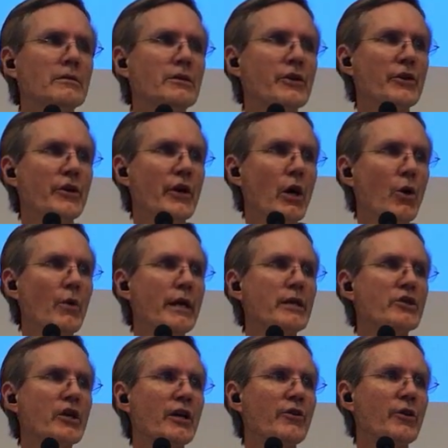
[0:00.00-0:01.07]
to know
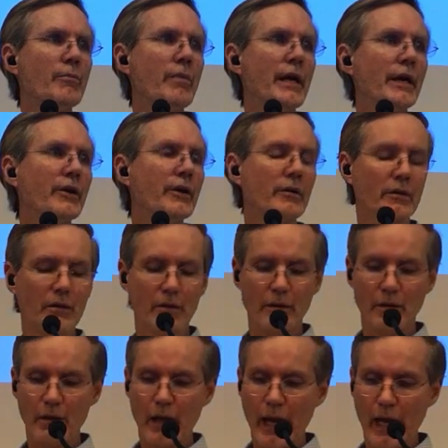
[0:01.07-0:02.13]
each other better
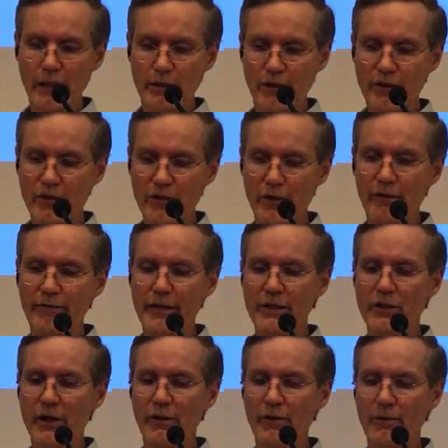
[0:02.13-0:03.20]
and to serve
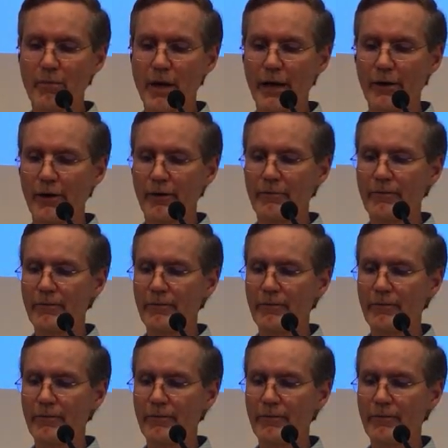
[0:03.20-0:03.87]
each other better.